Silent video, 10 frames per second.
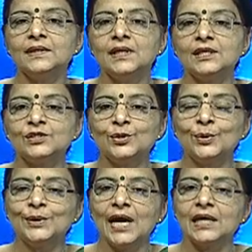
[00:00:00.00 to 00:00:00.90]
is
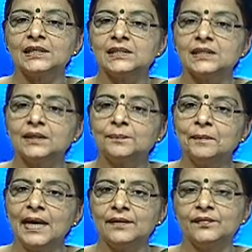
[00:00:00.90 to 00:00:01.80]
known as
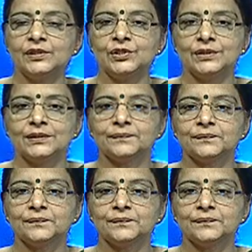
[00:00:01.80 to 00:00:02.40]
migration.